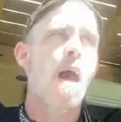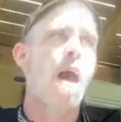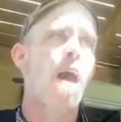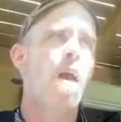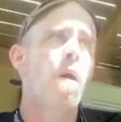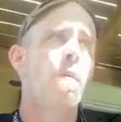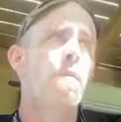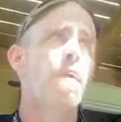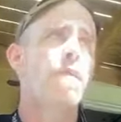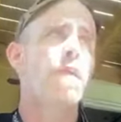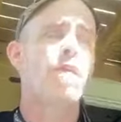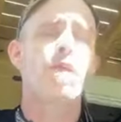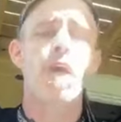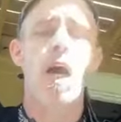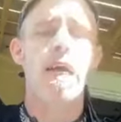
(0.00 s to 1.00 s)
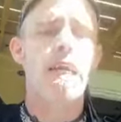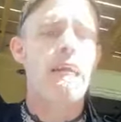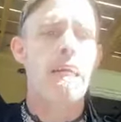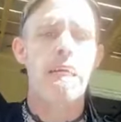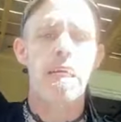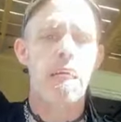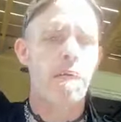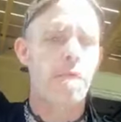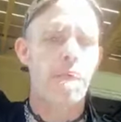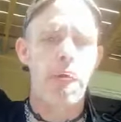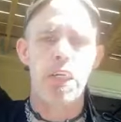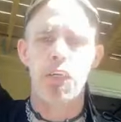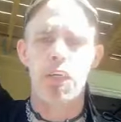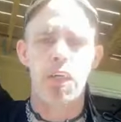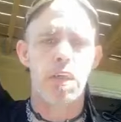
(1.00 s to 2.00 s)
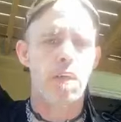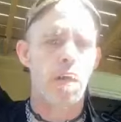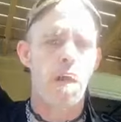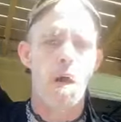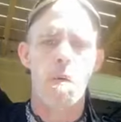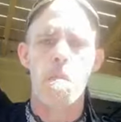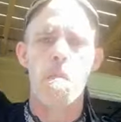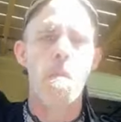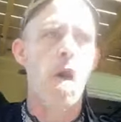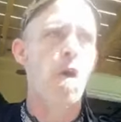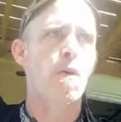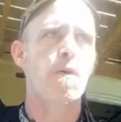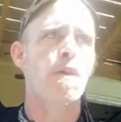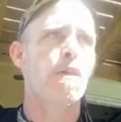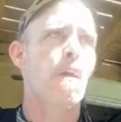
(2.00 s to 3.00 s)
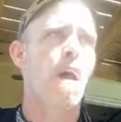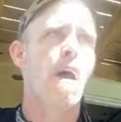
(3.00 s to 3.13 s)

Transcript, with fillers: Um, if you've done any conventions along most